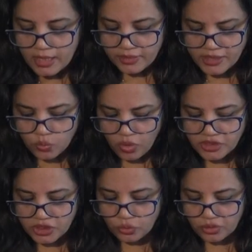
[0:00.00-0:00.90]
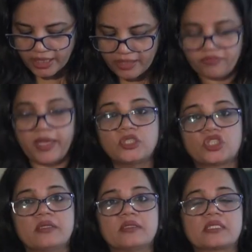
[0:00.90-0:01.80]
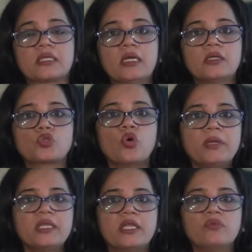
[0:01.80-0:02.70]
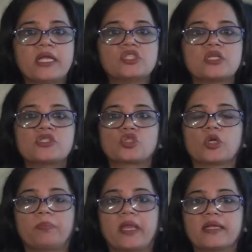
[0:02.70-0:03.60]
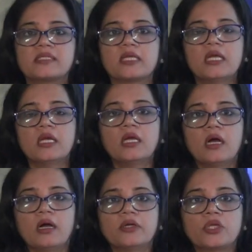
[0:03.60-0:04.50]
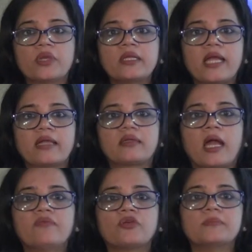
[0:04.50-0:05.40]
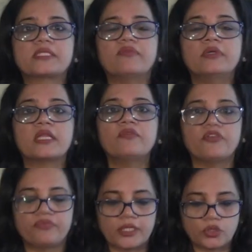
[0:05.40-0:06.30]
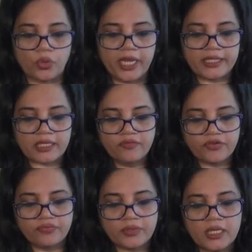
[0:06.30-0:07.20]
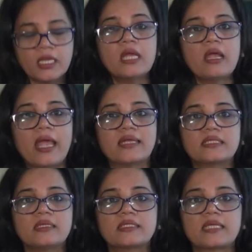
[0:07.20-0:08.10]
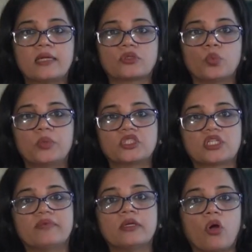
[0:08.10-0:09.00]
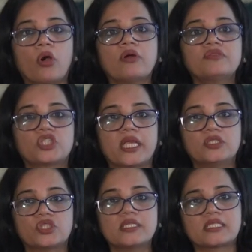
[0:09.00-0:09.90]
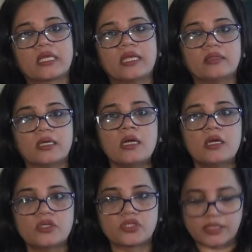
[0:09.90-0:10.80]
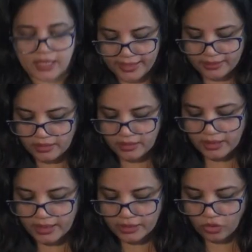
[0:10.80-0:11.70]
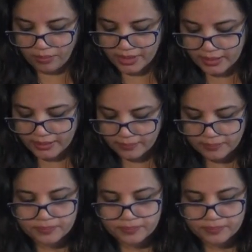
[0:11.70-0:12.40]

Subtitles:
This was due to the inventions. So many inventions took place during that time from 1750 to 1850, as a result of which there were a lot of changes in the society economically.